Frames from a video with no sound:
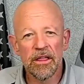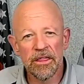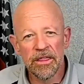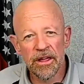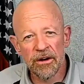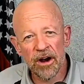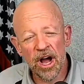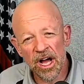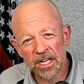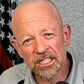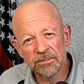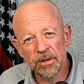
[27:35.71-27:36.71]
Their
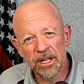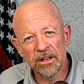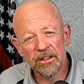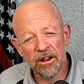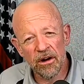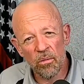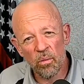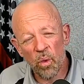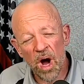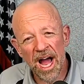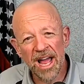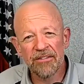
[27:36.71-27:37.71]
husband, their
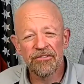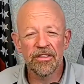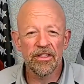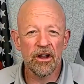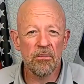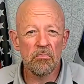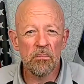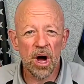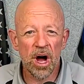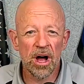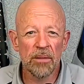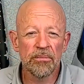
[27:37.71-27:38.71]
wife, their
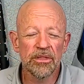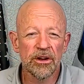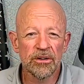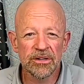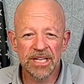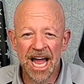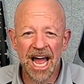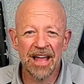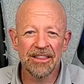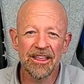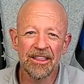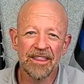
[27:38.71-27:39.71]
mom, their
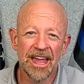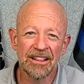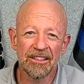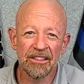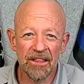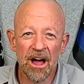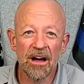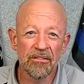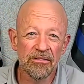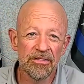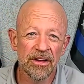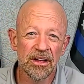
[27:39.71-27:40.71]
dad that they
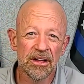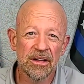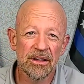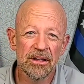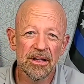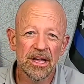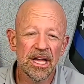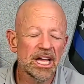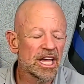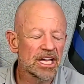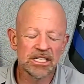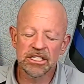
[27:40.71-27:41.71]
love
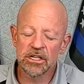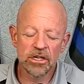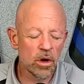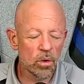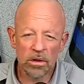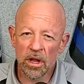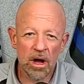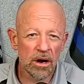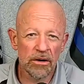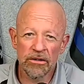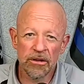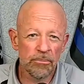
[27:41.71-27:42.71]
is no
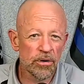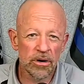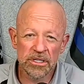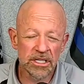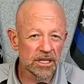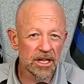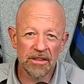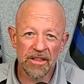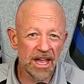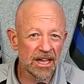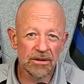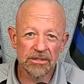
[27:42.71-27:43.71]
longer the person that
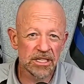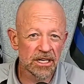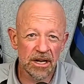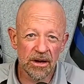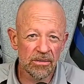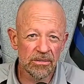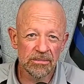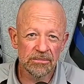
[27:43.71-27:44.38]
they used to know.